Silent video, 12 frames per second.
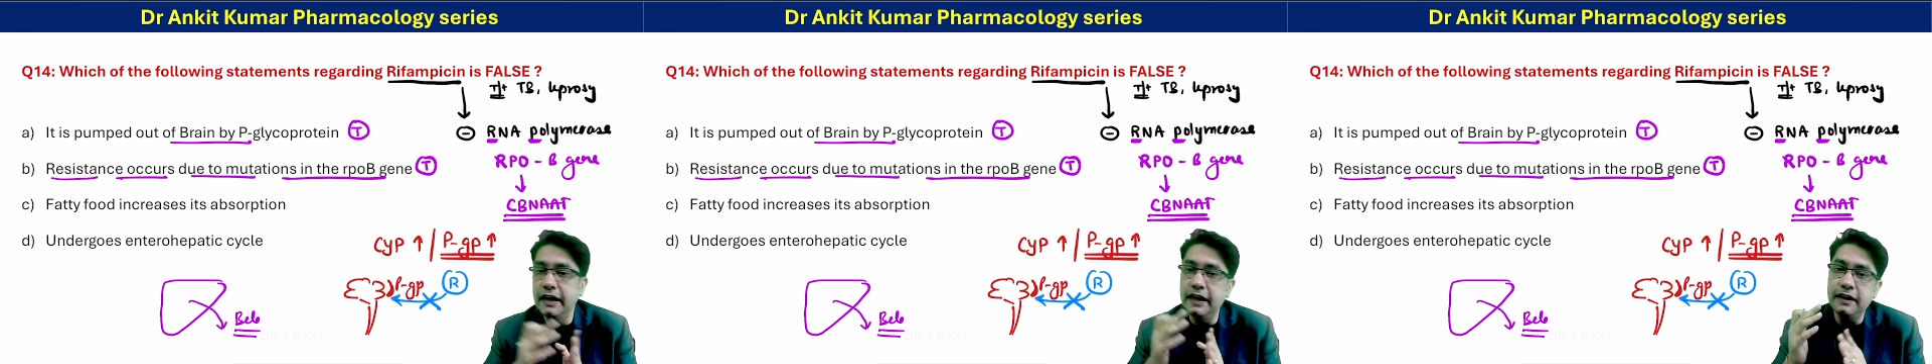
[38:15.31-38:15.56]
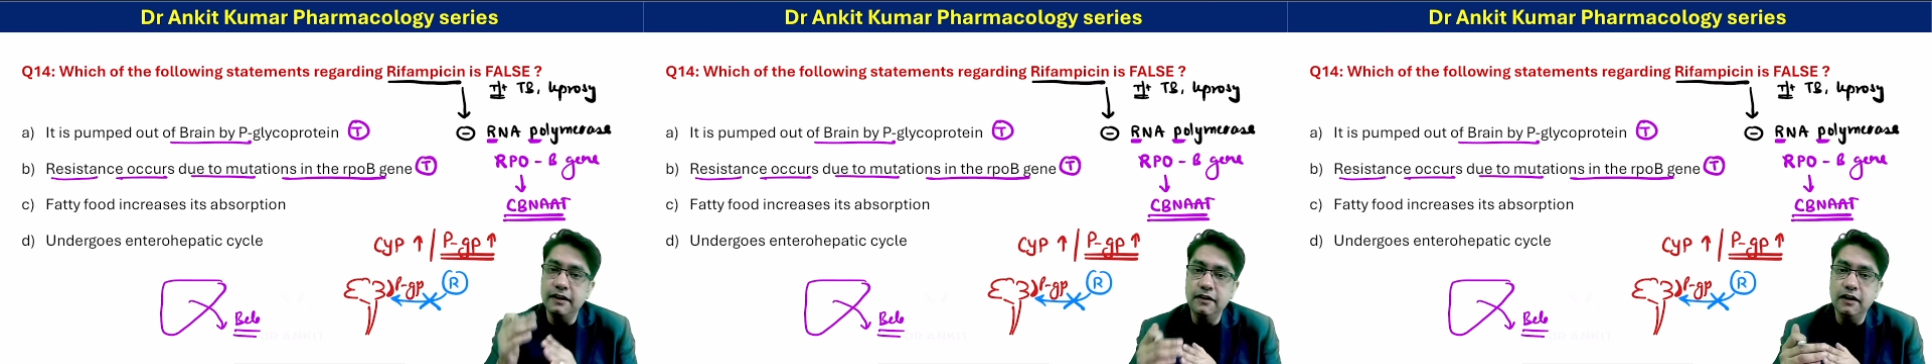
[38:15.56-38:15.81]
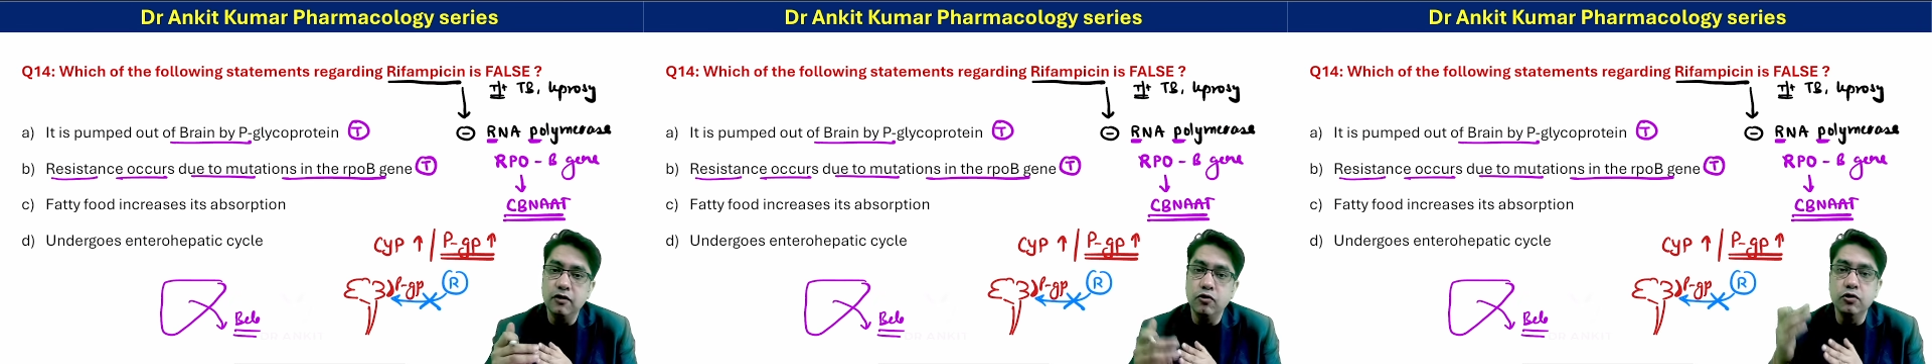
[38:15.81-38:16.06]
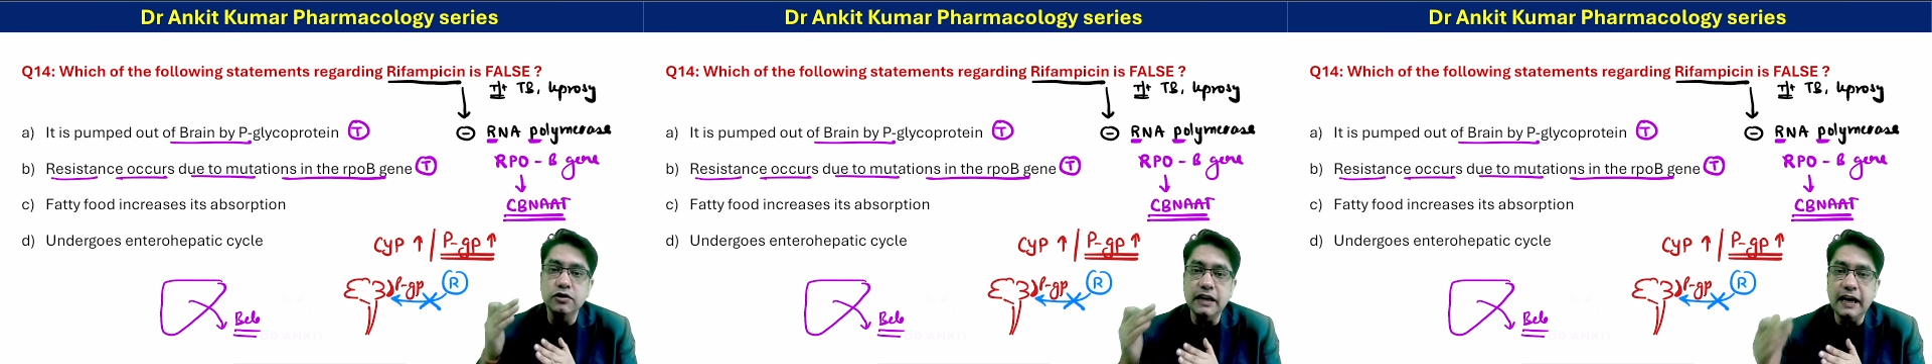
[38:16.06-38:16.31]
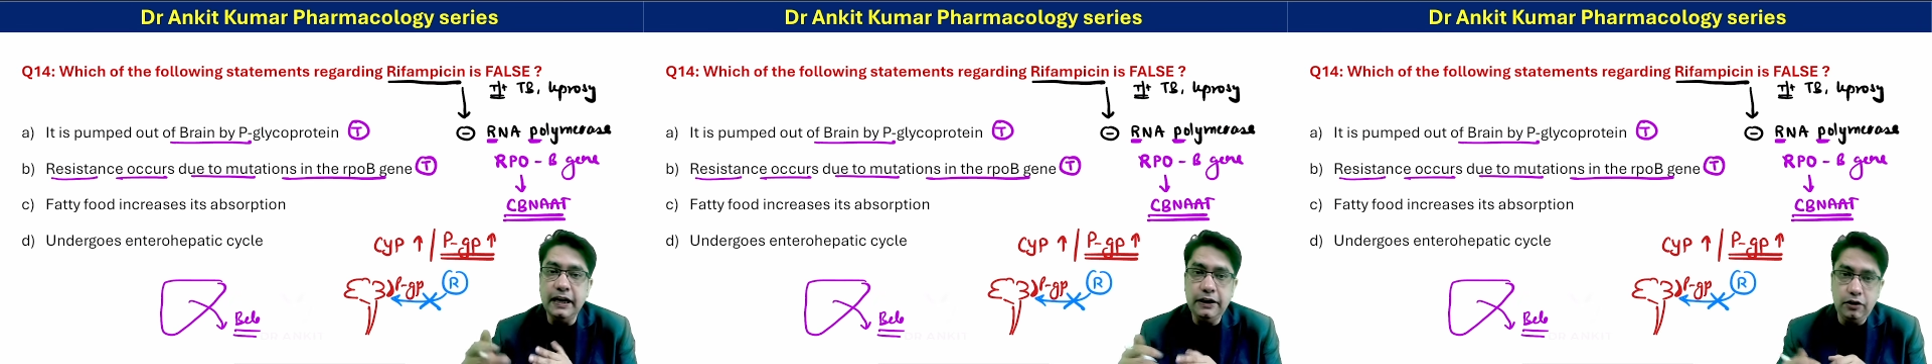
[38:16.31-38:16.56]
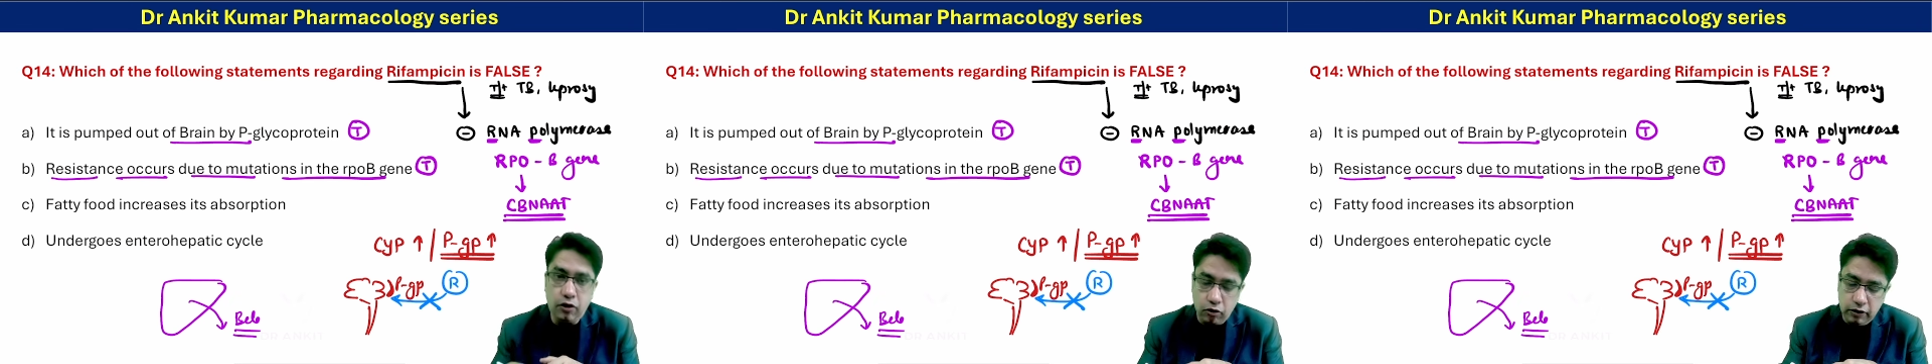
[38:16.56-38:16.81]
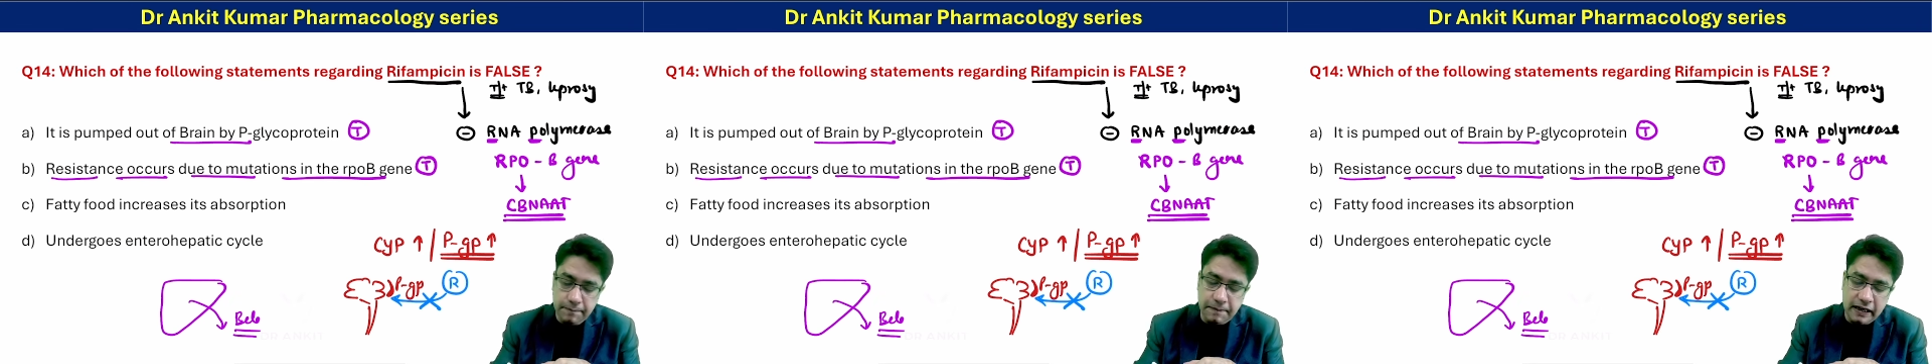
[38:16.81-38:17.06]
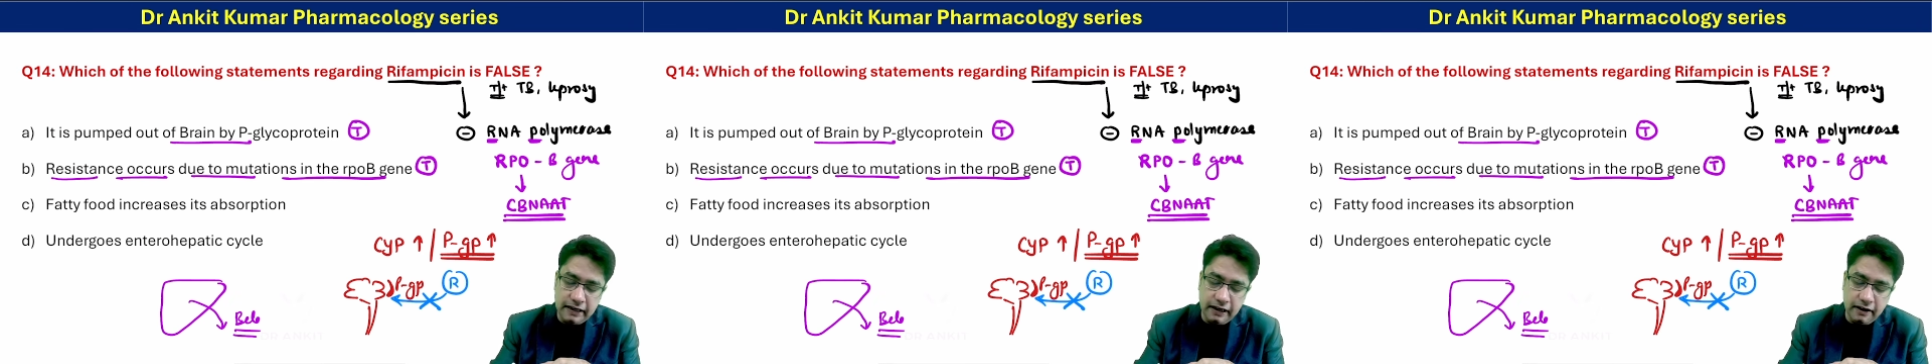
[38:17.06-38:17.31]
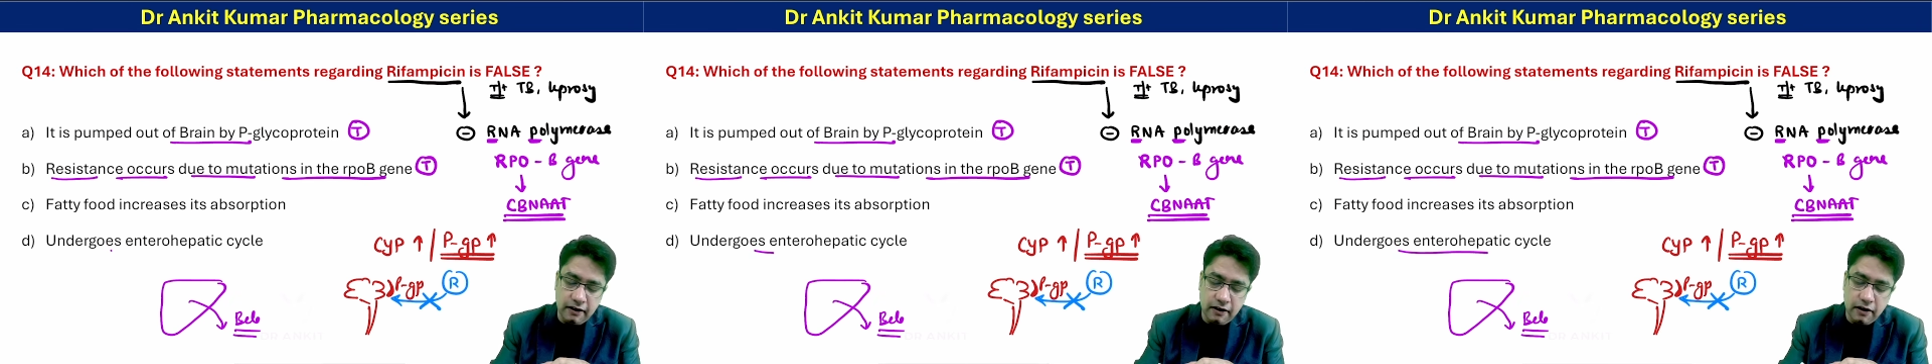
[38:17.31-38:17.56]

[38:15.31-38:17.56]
It undergoes enterohepatic